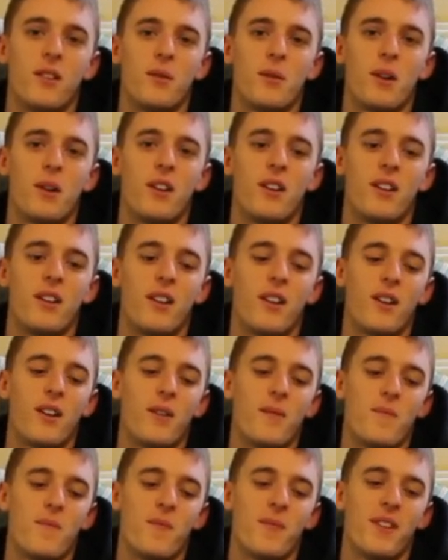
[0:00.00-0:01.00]
But
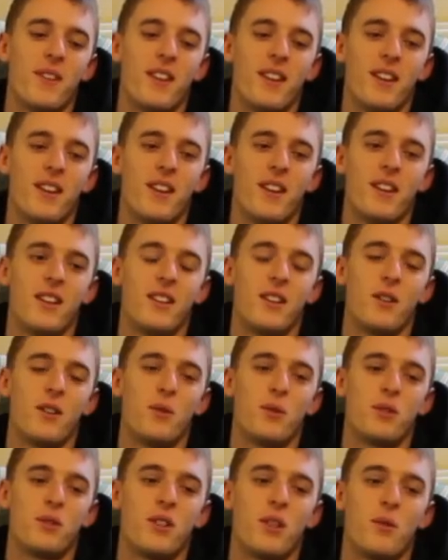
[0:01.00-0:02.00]

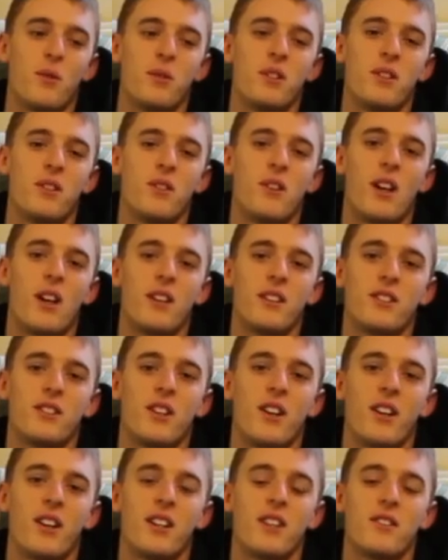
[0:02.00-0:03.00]
um, also we do like
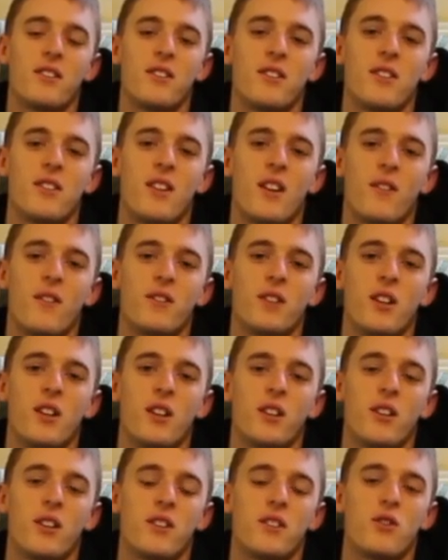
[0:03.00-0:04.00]
circuits and stuff,
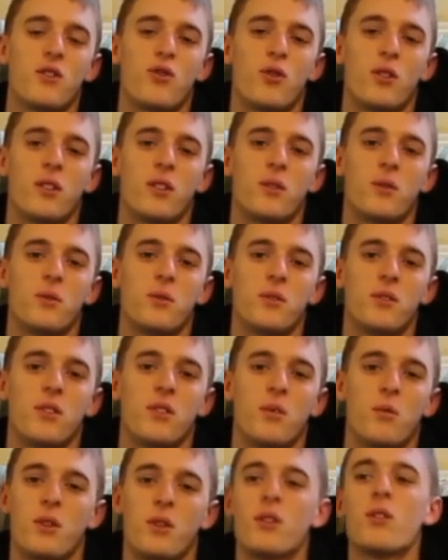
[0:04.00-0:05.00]
circuits, drills,
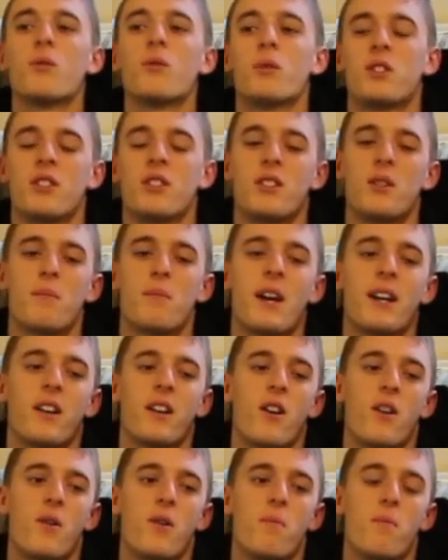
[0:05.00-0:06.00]
which I did
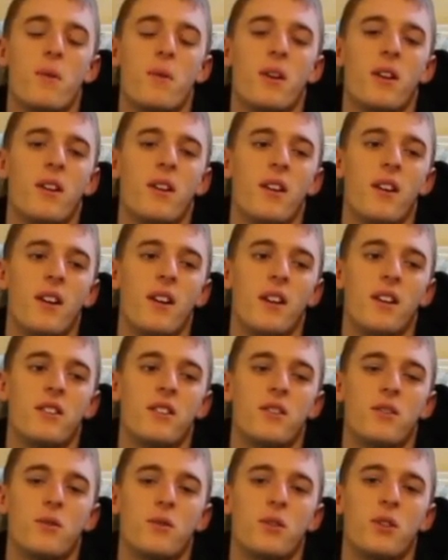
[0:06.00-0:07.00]
back home, but
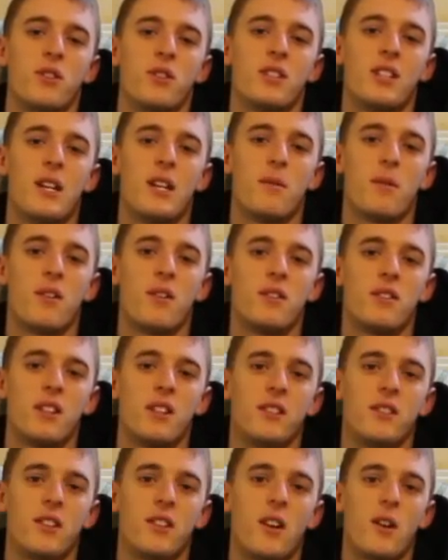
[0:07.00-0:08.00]
it's still good to keep those
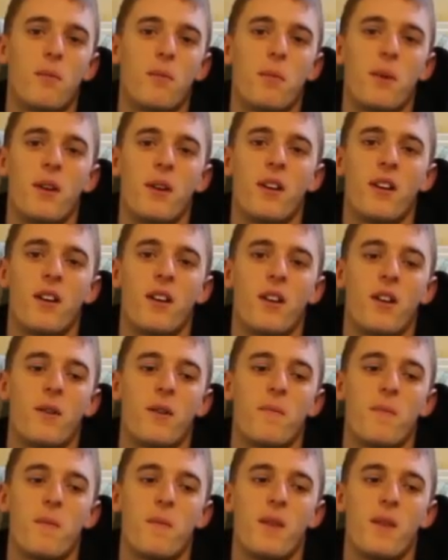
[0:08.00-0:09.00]
things up. Um,